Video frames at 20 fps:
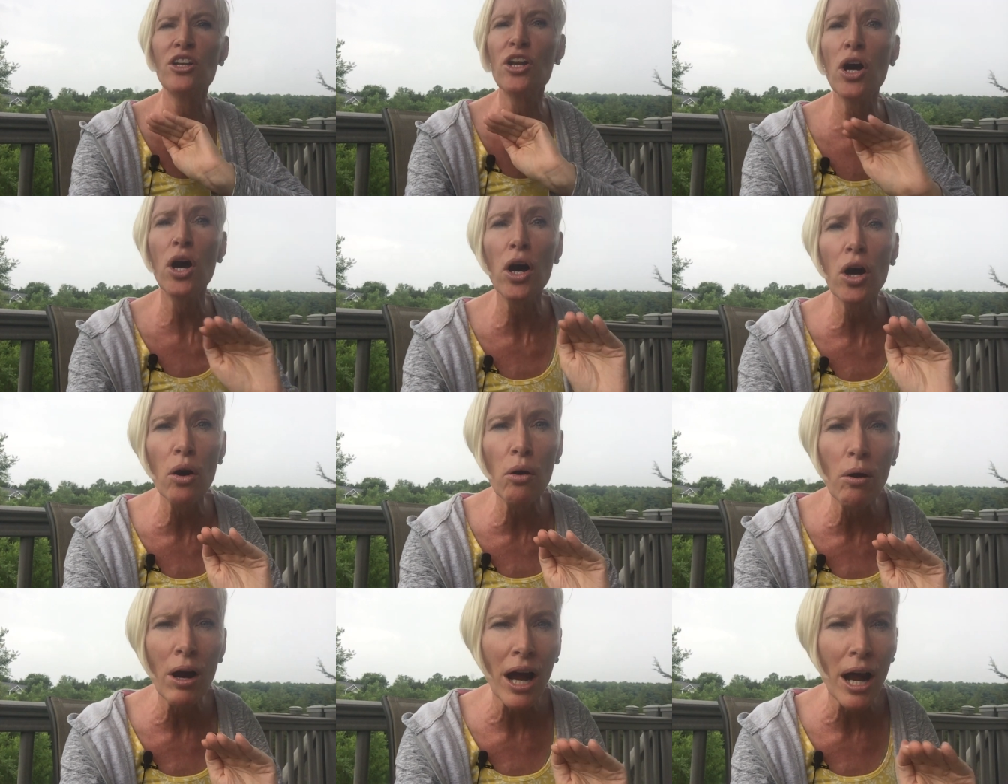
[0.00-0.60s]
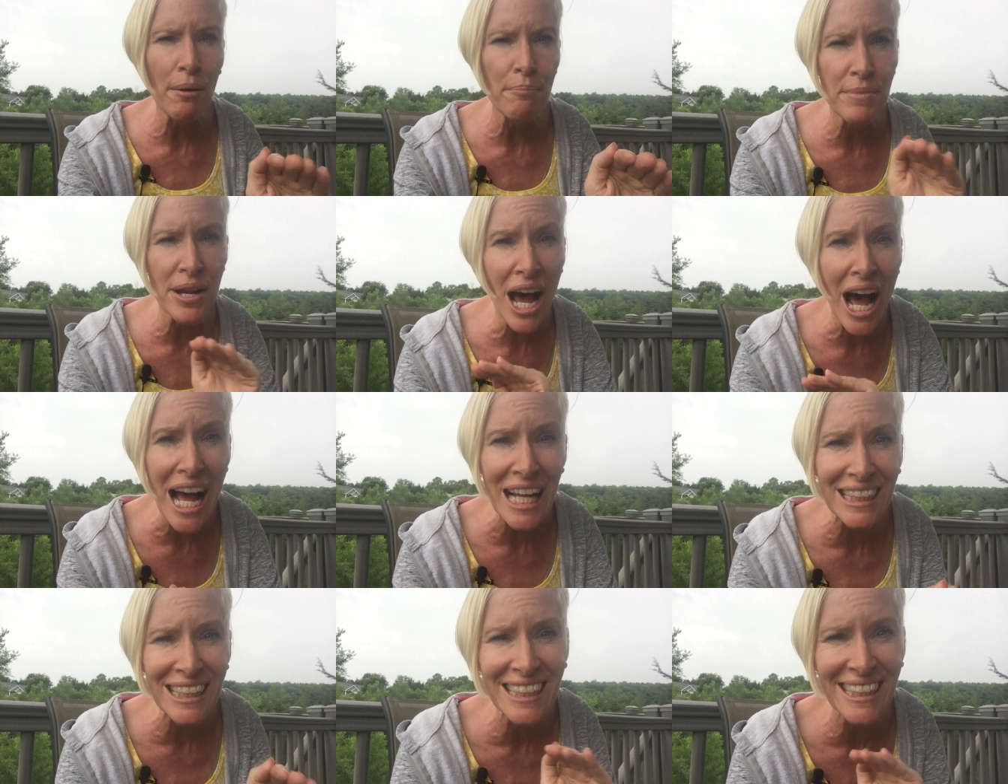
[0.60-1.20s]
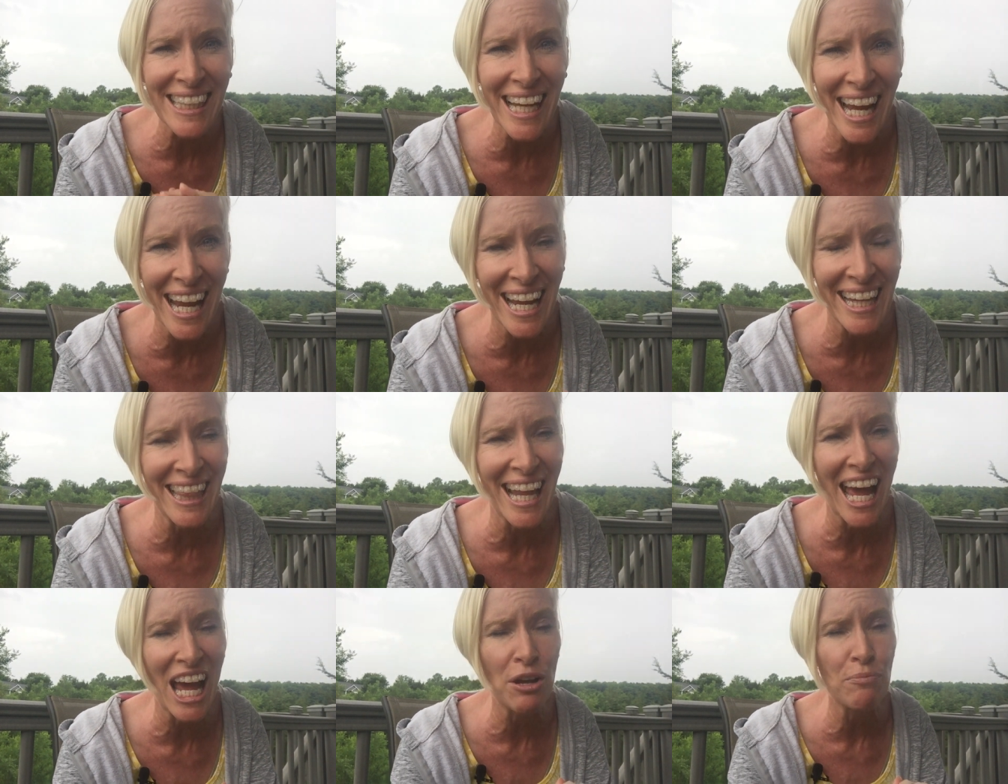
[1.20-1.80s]
No, I'm not
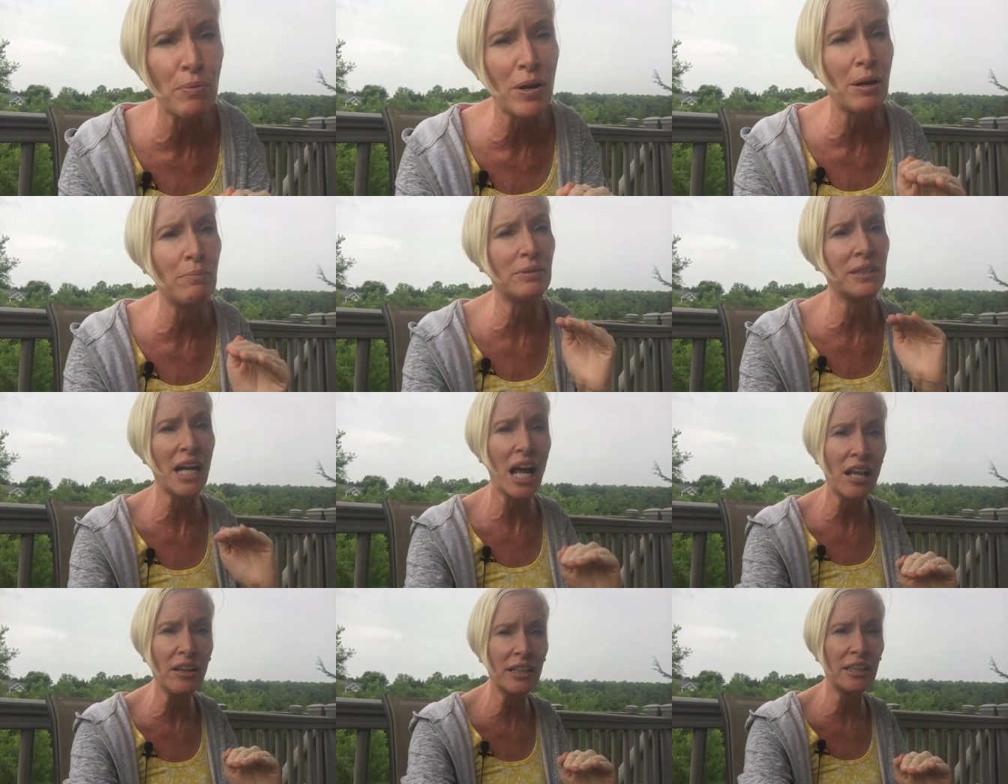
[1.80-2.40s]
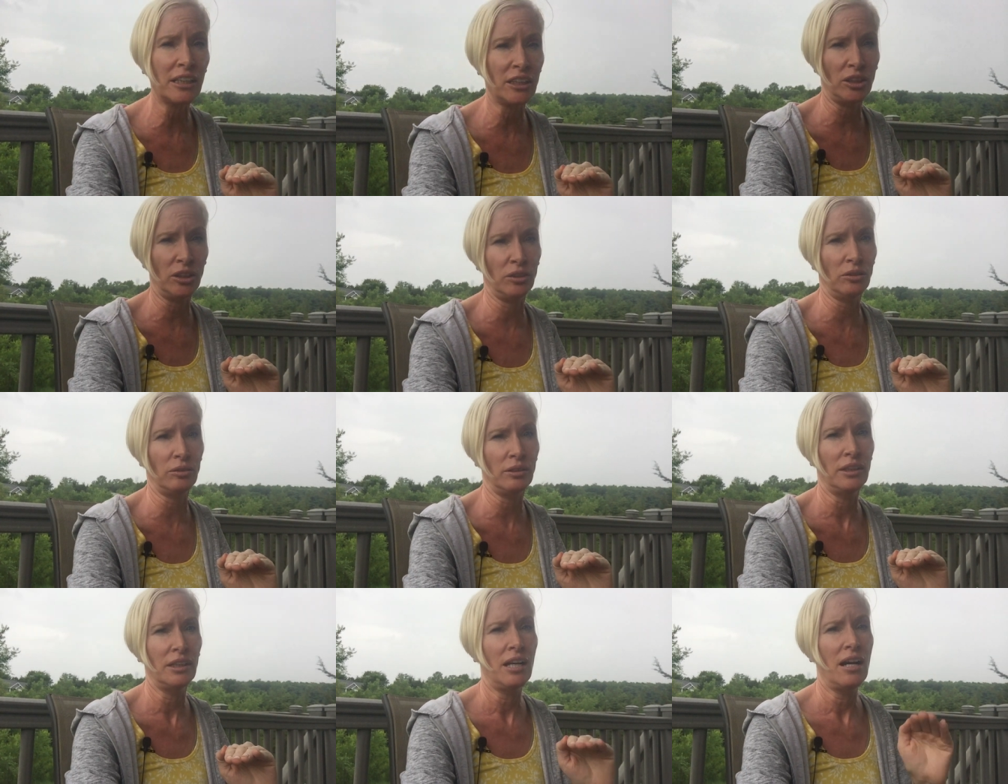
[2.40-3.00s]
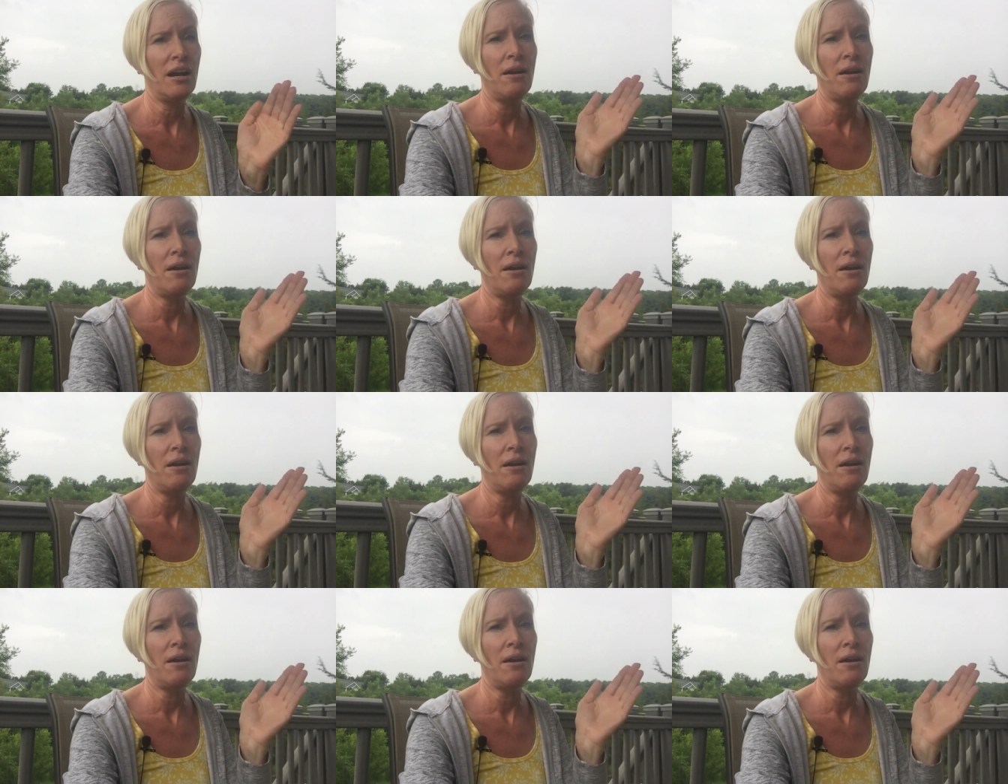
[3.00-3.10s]
saying that, but I'm telling you,